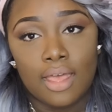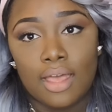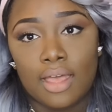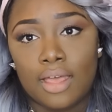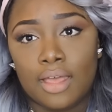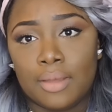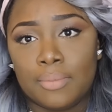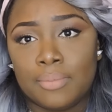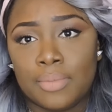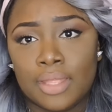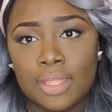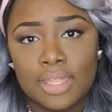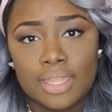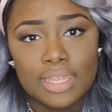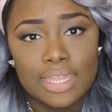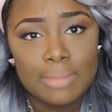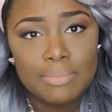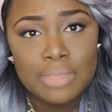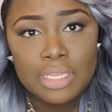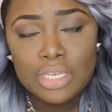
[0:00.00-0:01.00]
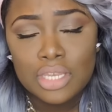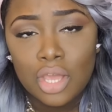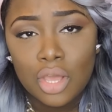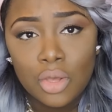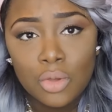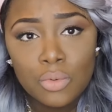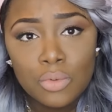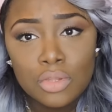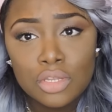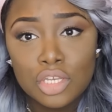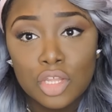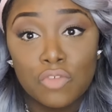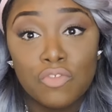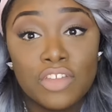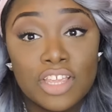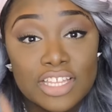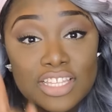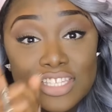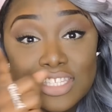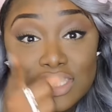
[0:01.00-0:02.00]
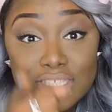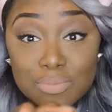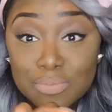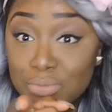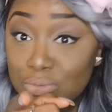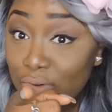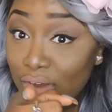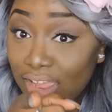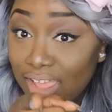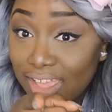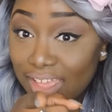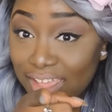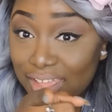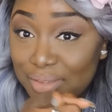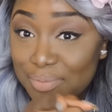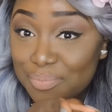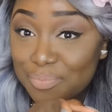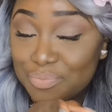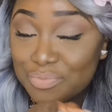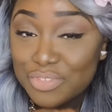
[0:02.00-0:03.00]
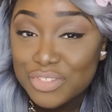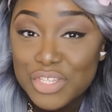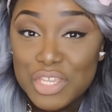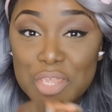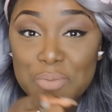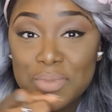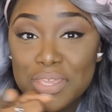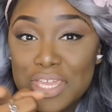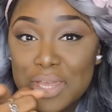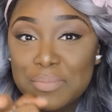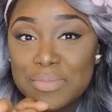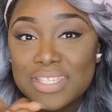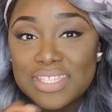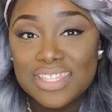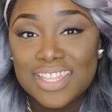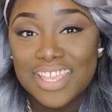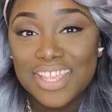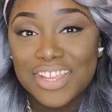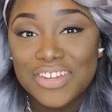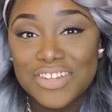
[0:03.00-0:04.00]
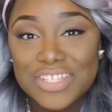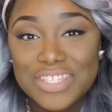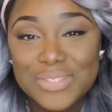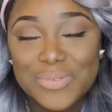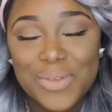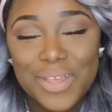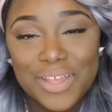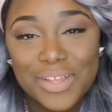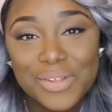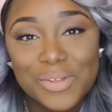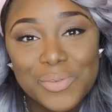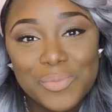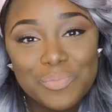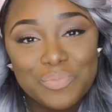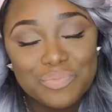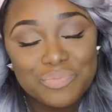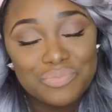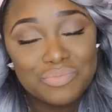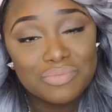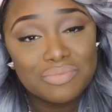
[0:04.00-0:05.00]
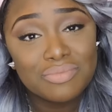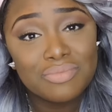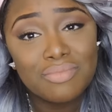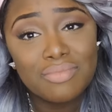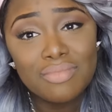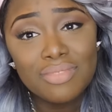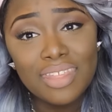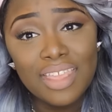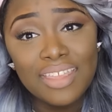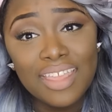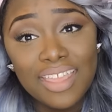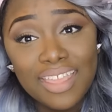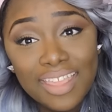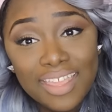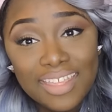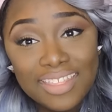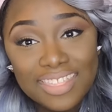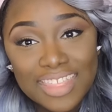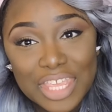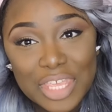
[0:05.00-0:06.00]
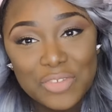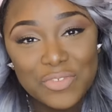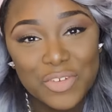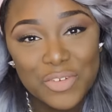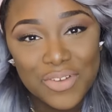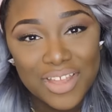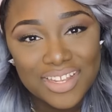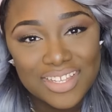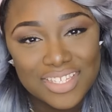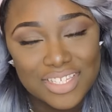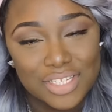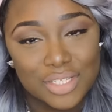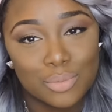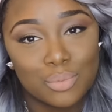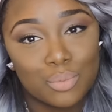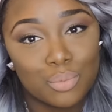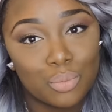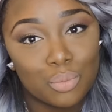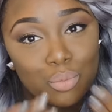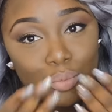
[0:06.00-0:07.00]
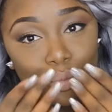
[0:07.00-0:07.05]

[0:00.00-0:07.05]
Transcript: um, let me know. Don't forget to subscribe so you can become a slayer as well. And thank you for watching.